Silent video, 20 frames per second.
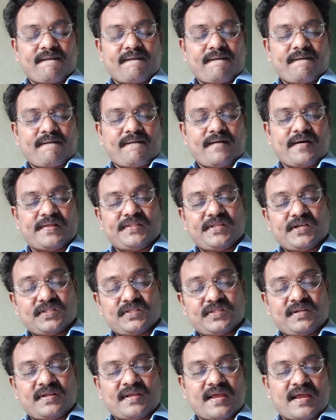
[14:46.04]
On the other
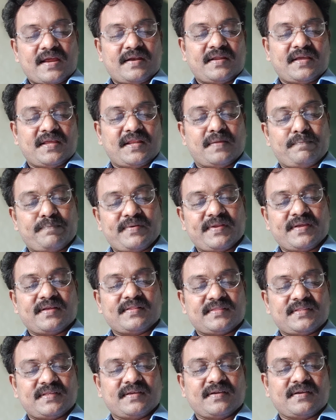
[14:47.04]
hand, an empirical
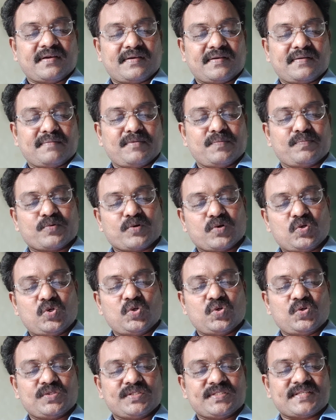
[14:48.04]
thinker may
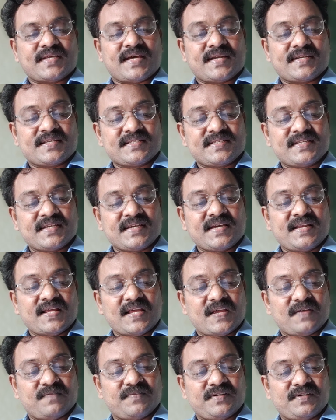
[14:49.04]
produce statistical
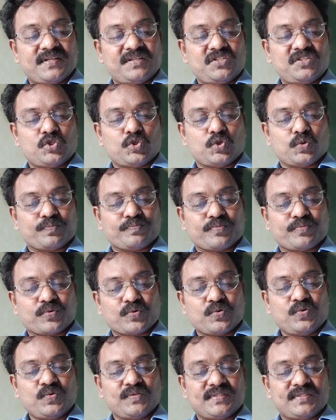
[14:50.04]
evidence to
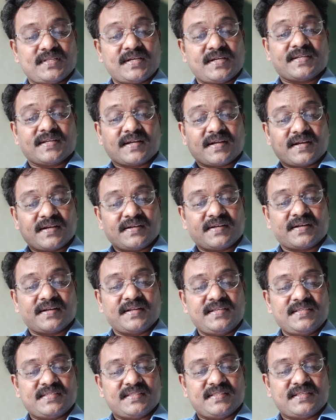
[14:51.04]
prove that
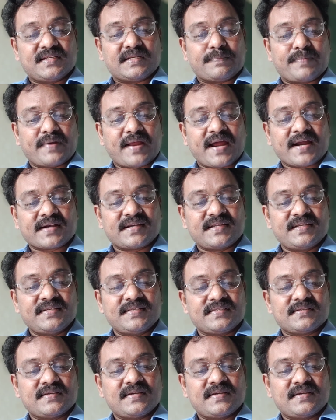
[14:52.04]
countries that practice